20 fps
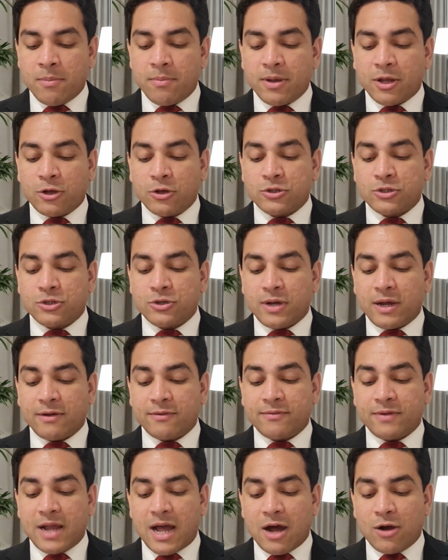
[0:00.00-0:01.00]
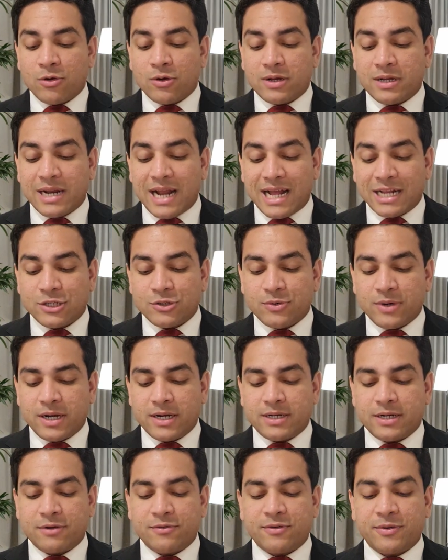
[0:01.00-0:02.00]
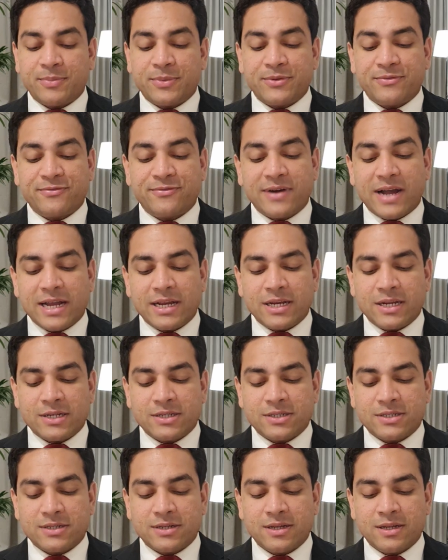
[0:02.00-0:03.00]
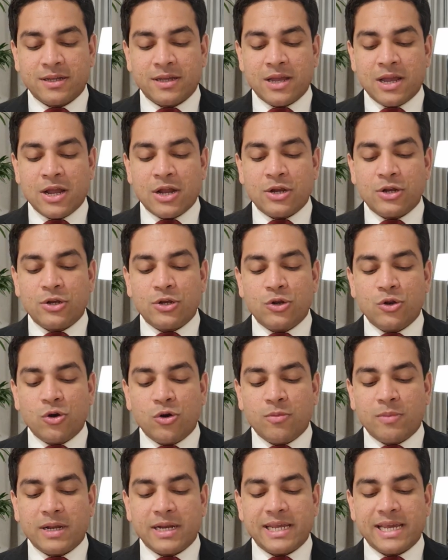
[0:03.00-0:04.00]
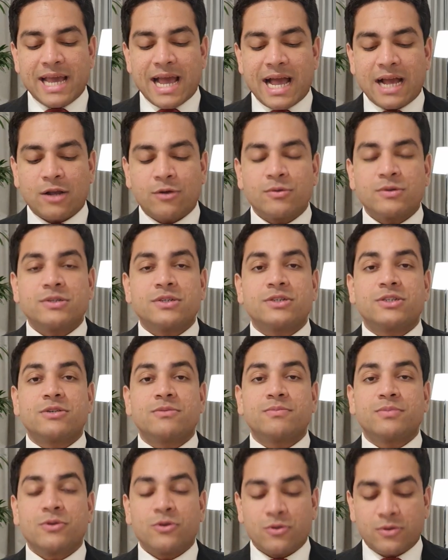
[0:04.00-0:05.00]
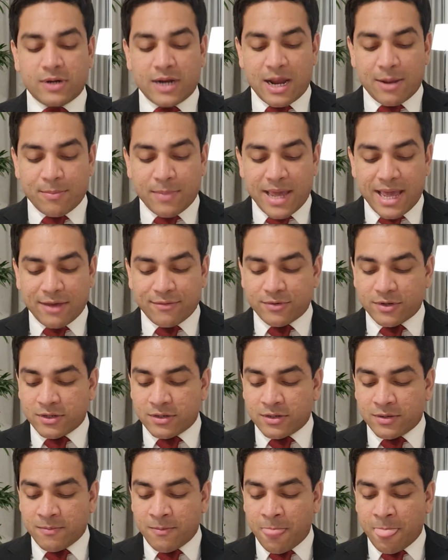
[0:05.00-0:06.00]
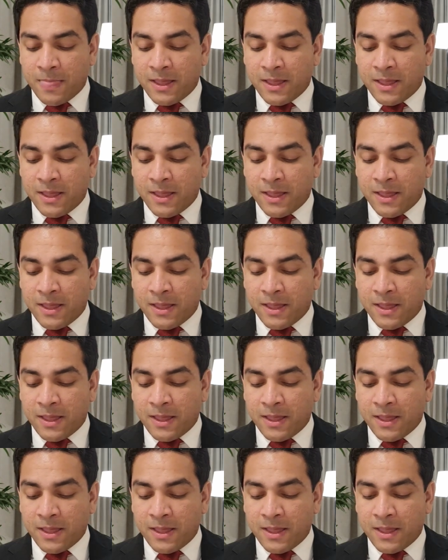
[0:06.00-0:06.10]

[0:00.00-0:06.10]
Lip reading: because you have now graduated from the finest no money acquisition program ever